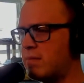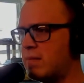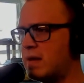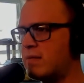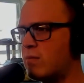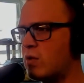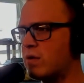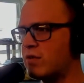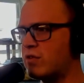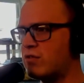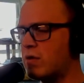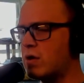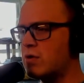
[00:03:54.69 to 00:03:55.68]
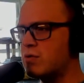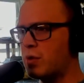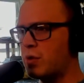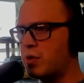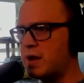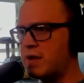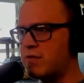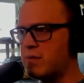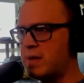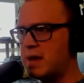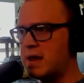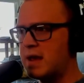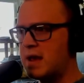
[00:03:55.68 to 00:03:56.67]
it's more of a structural thing for
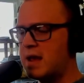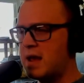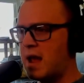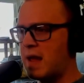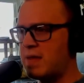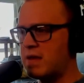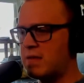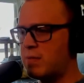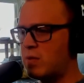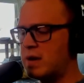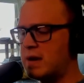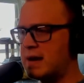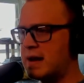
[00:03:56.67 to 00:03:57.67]
me at this point,